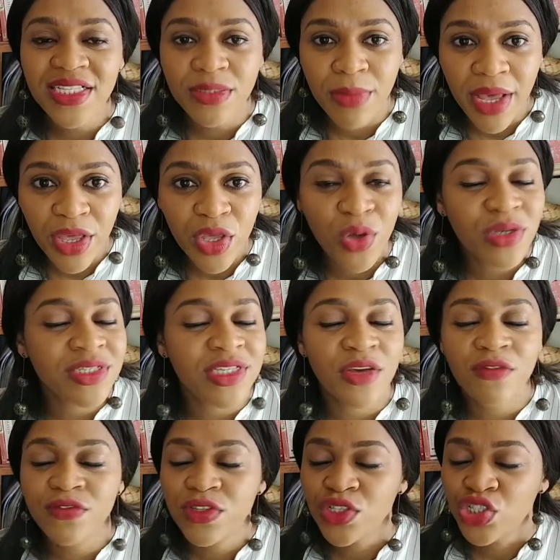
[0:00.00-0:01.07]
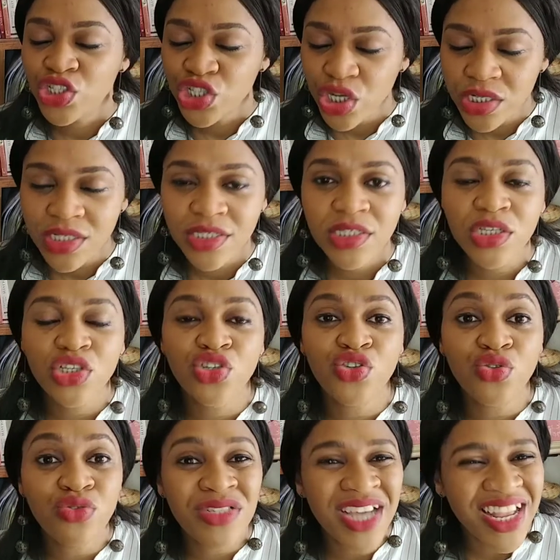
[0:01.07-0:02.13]
my young self to just
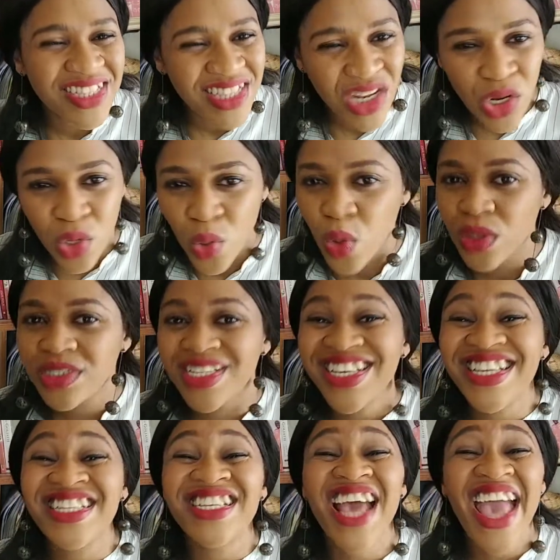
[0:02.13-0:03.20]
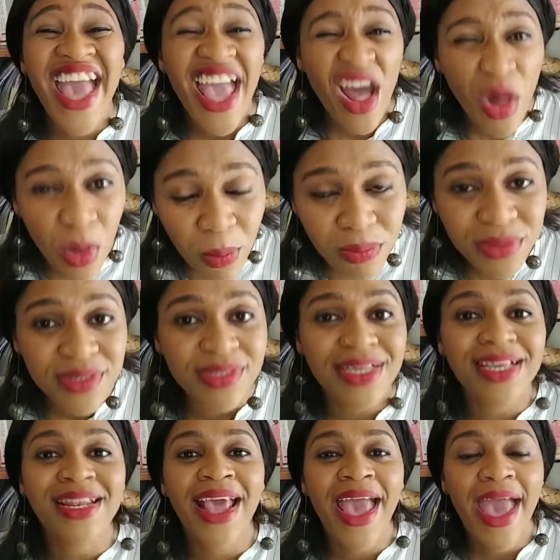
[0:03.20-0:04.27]
do that a lot.
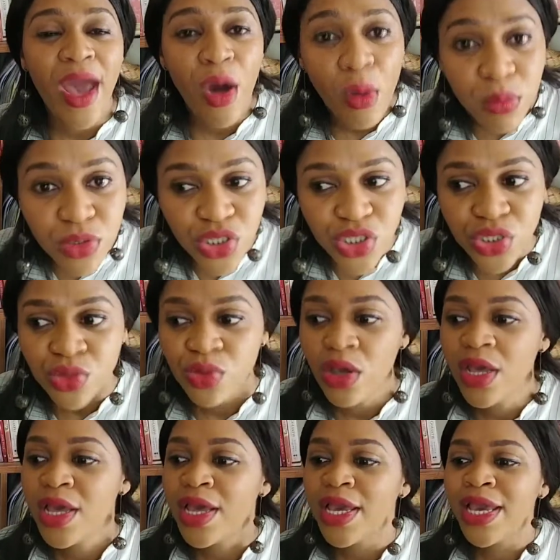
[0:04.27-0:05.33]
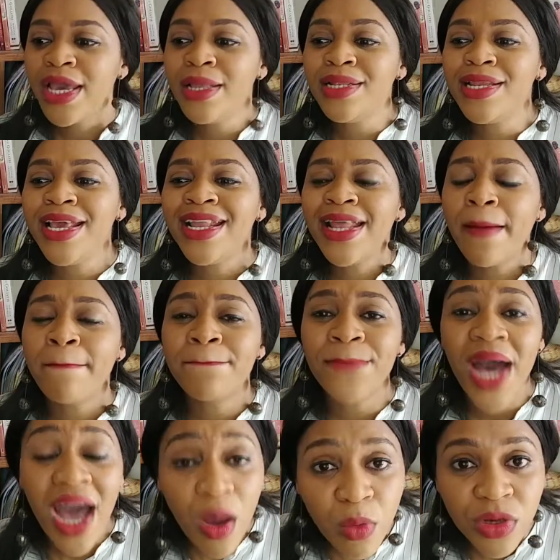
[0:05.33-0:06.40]
It helps you. It
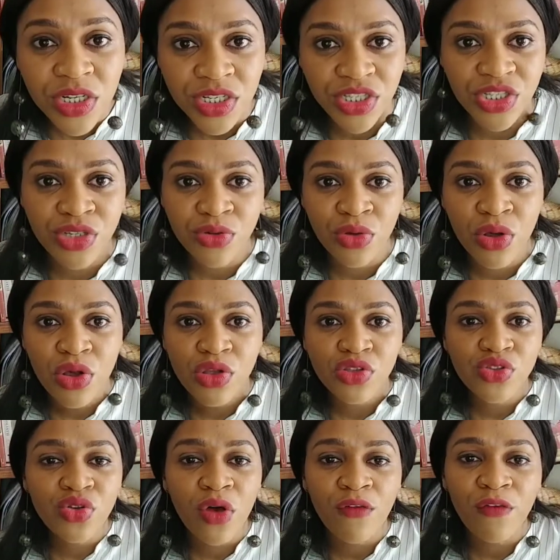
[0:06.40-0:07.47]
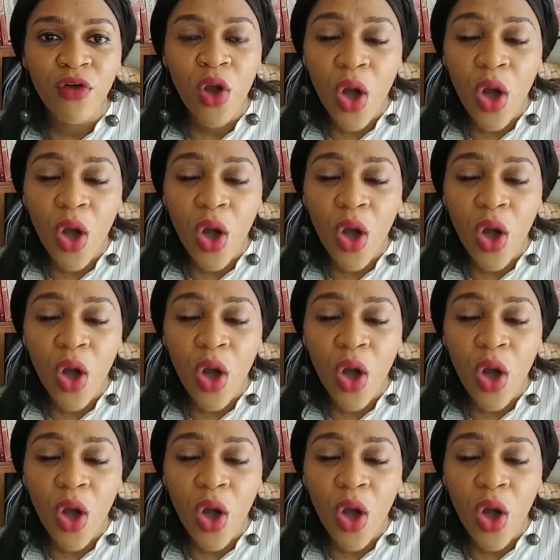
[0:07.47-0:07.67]
empowers you. So of